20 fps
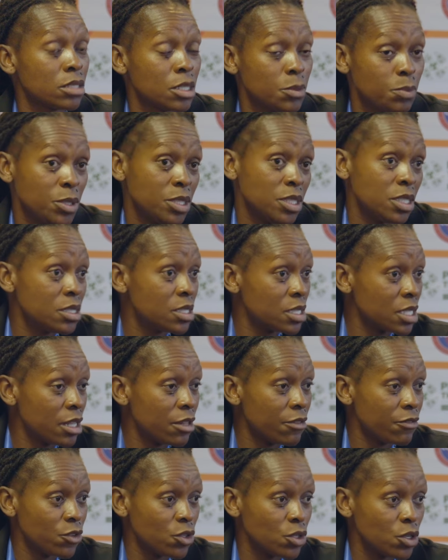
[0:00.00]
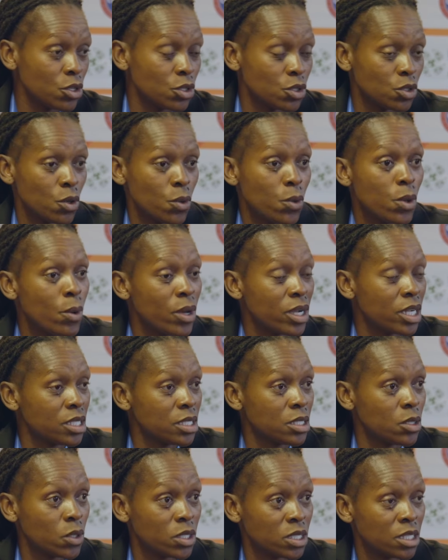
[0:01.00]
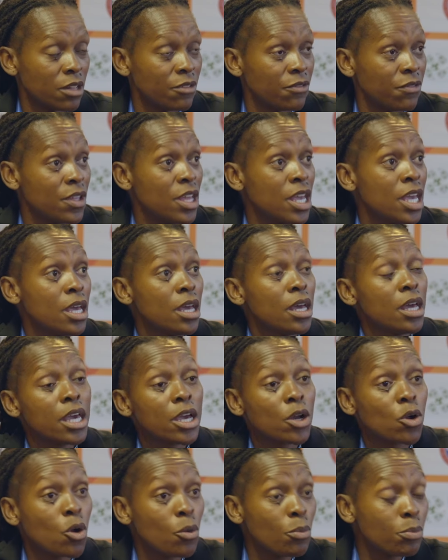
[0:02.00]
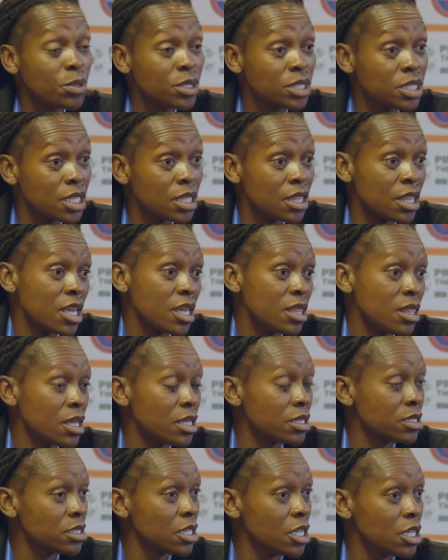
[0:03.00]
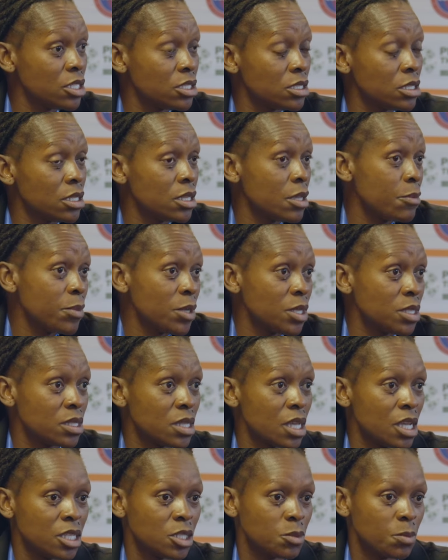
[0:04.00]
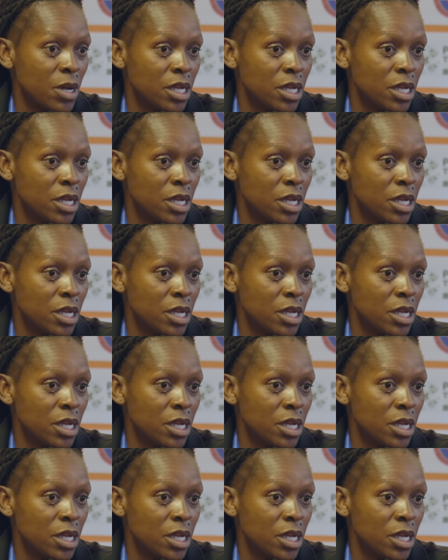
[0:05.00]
repeat itself, So we want to see ourselves competing there in the big stage.